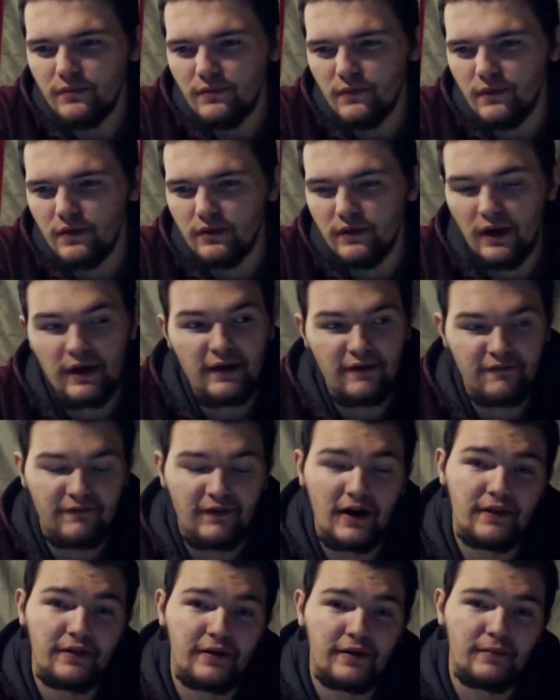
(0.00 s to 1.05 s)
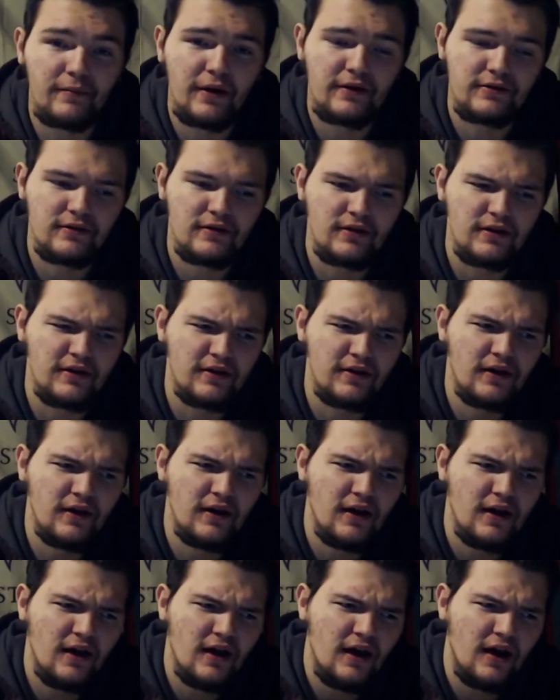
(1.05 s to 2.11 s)
that he funded basically,
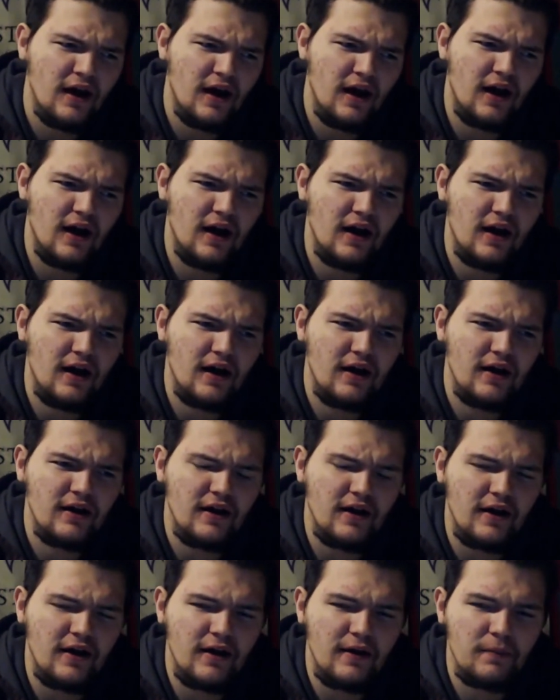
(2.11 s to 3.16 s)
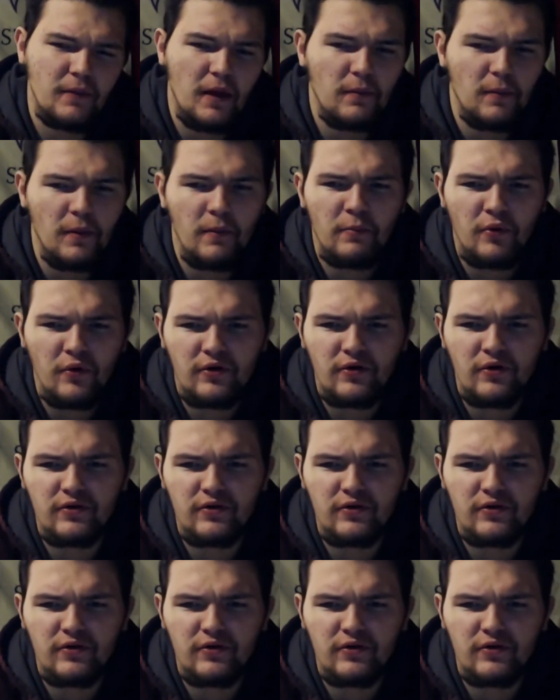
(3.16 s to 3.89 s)
and that pretty cool to